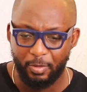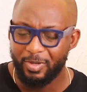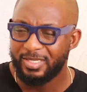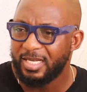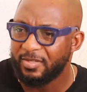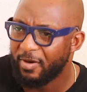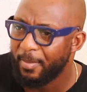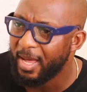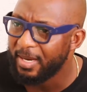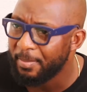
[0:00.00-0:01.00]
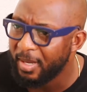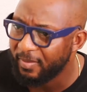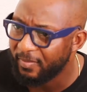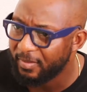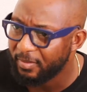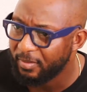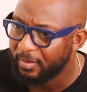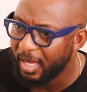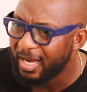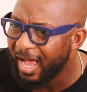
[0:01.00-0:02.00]
We did this for about a month
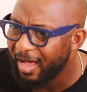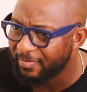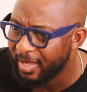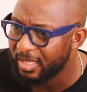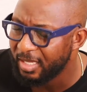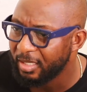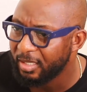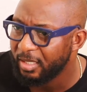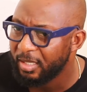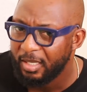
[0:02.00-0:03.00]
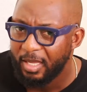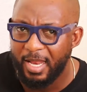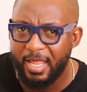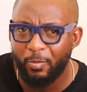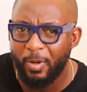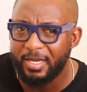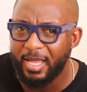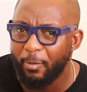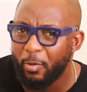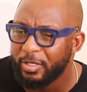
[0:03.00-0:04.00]
and a half, I think. And then one day
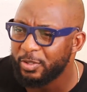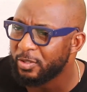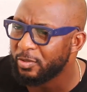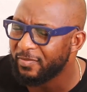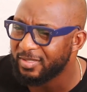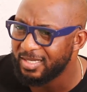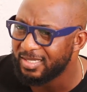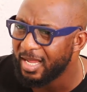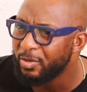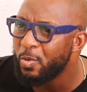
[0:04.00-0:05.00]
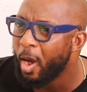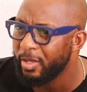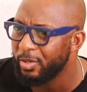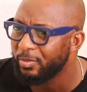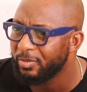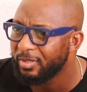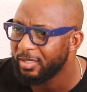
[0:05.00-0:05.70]
I walk into his office and it's like, who are you?